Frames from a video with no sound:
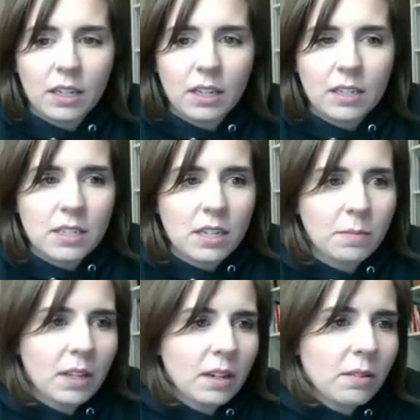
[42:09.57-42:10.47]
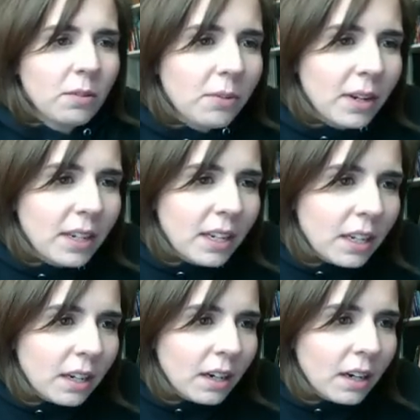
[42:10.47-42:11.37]
something. What do I need
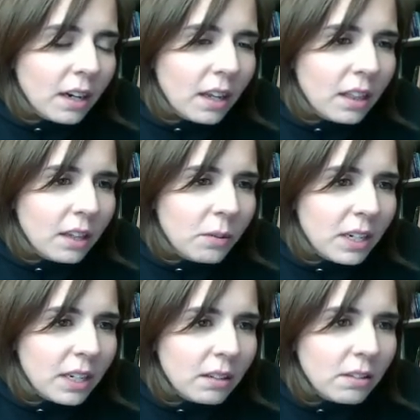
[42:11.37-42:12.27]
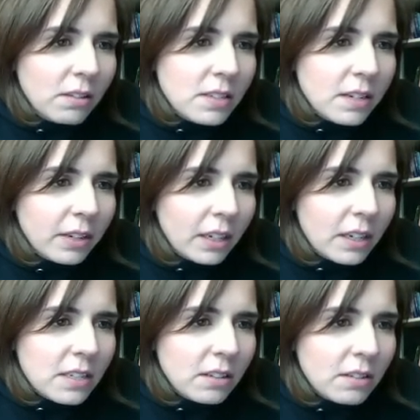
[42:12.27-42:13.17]
here? I think we need a little divot
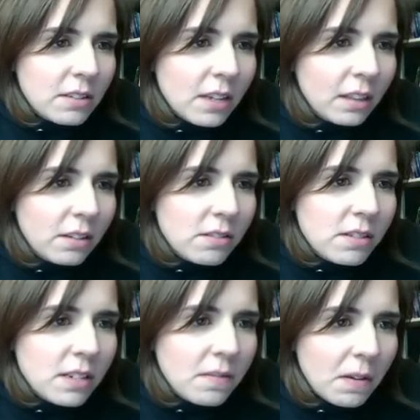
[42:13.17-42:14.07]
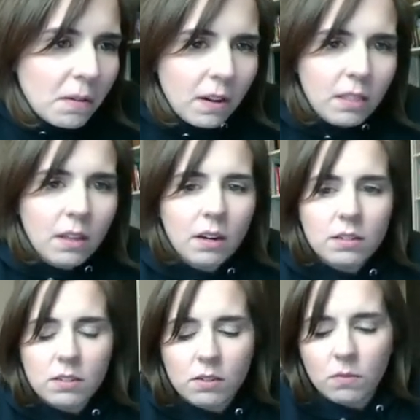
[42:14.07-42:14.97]
because it looks like there's a divot right there.
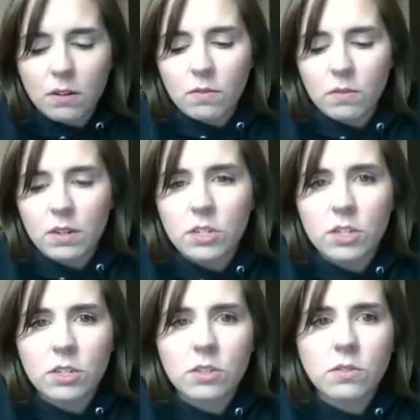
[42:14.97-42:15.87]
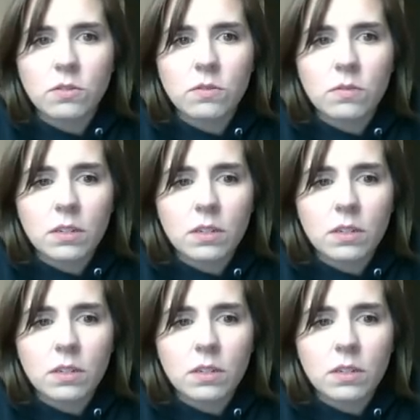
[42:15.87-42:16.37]
So we're going to